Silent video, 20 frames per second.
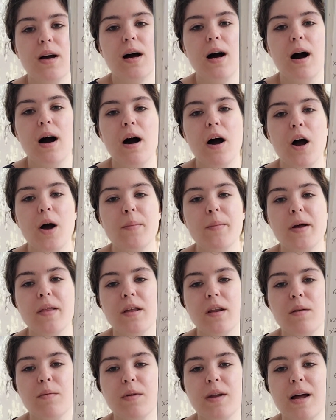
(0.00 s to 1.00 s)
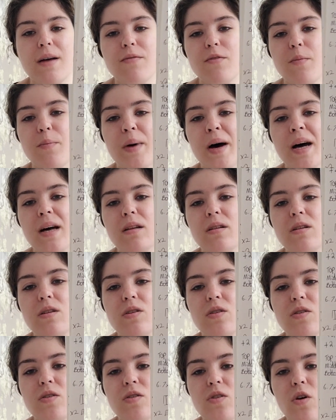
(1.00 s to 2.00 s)
And then I'm going to have the band
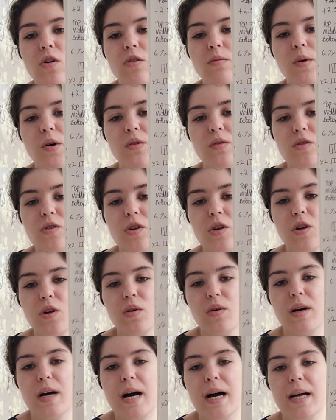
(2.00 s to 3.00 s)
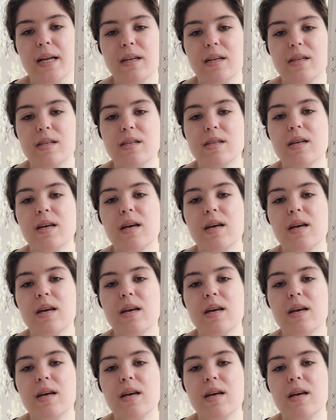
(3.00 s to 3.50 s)
to sew them onto, and